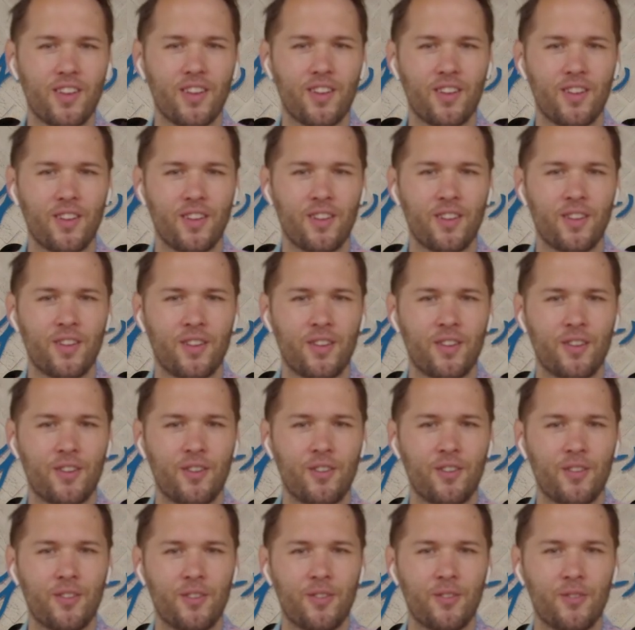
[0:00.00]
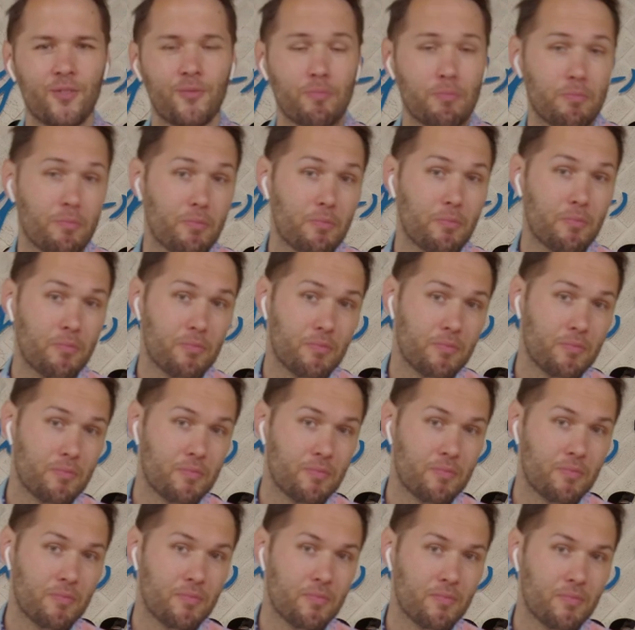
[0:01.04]

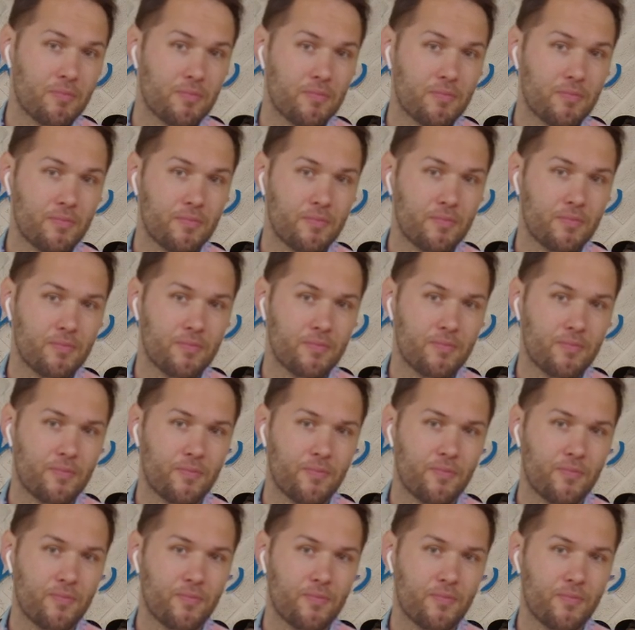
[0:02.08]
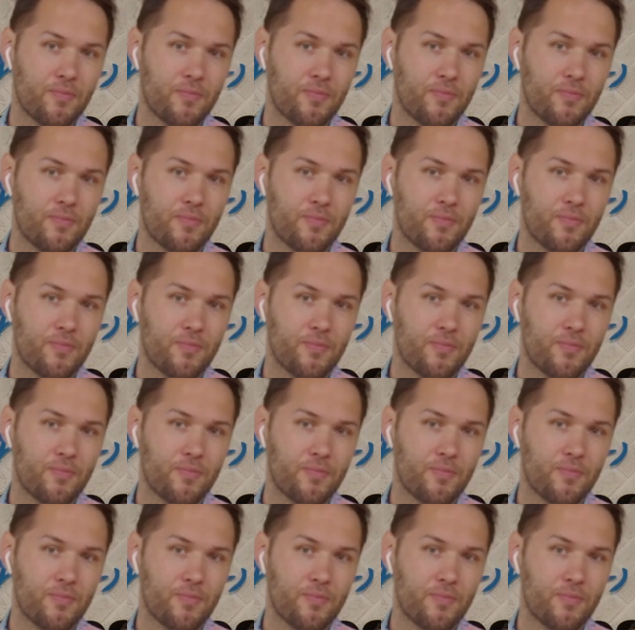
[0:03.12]
No one is speaking in this clip.